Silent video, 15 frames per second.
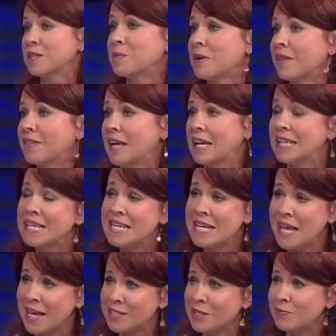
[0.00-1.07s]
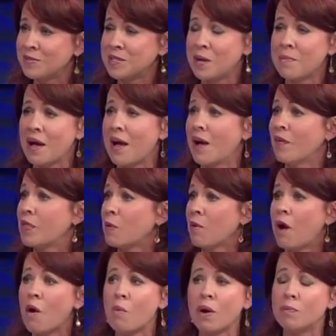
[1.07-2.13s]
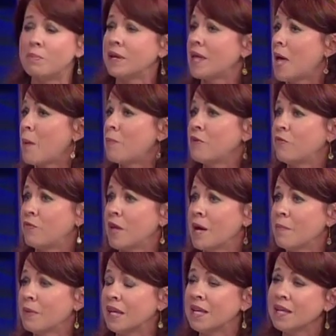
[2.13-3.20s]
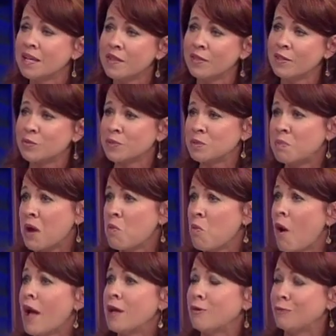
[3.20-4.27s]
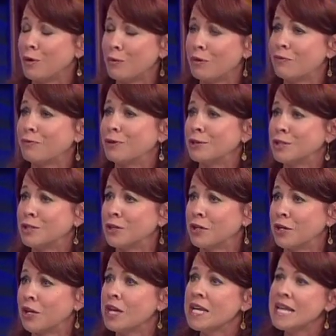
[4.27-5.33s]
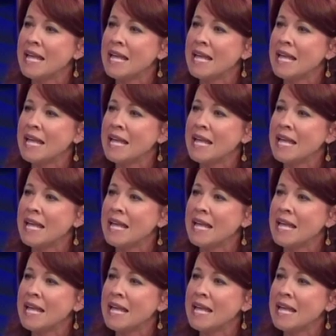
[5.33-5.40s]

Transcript: about that as if somehow they were all one big happy family. This was my wife, he referred to her.